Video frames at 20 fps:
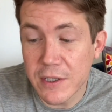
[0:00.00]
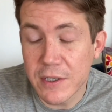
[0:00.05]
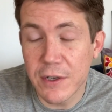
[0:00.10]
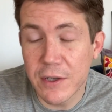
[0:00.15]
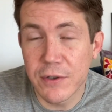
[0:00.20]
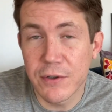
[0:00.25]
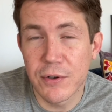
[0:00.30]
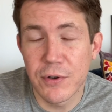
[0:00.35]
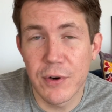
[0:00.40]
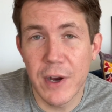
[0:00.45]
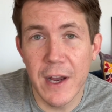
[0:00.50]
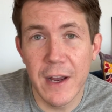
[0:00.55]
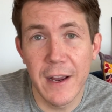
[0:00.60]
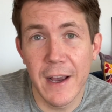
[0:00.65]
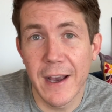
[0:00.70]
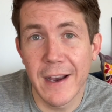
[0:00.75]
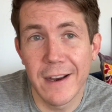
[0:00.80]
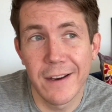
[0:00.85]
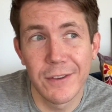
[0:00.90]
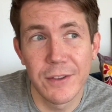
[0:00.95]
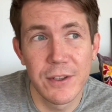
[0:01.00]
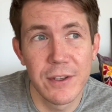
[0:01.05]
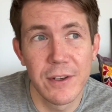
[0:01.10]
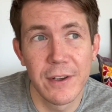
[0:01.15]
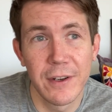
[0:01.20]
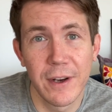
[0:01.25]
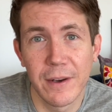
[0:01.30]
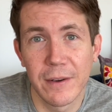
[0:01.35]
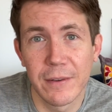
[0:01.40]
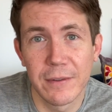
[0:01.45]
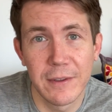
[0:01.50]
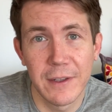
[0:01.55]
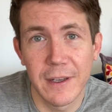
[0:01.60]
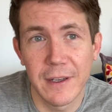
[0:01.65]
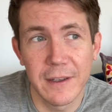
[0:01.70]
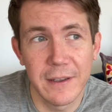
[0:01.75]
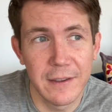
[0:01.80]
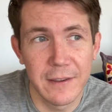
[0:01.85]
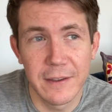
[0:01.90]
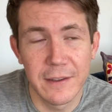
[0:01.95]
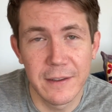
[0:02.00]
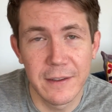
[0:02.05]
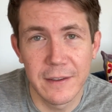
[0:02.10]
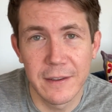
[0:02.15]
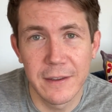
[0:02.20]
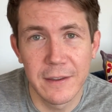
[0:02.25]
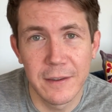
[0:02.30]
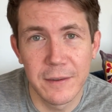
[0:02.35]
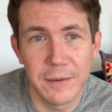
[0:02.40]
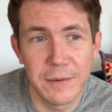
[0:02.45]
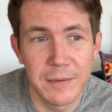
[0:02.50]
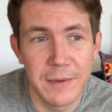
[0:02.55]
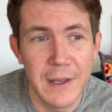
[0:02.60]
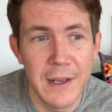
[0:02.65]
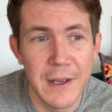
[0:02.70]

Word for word: So try out, you know, like the little,